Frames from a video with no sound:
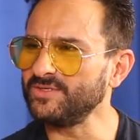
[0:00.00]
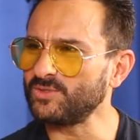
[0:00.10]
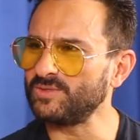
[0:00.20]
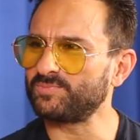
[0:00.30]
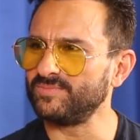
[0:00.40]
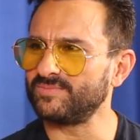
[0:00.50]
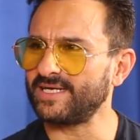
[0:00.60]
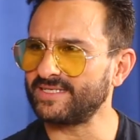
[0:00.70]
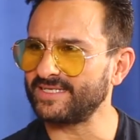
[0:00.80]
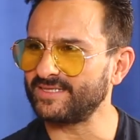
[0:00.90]
Even though we
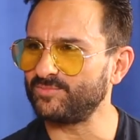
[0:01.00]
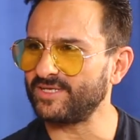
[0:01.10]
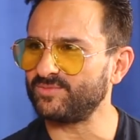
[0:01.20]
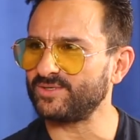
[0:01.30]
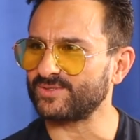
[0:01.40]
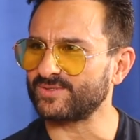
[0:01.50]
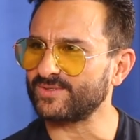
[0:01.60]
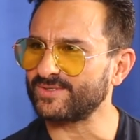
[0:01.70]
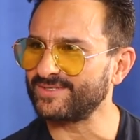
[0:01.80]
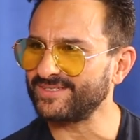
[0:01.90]
might take the baby
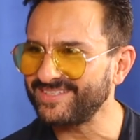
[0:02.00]
also.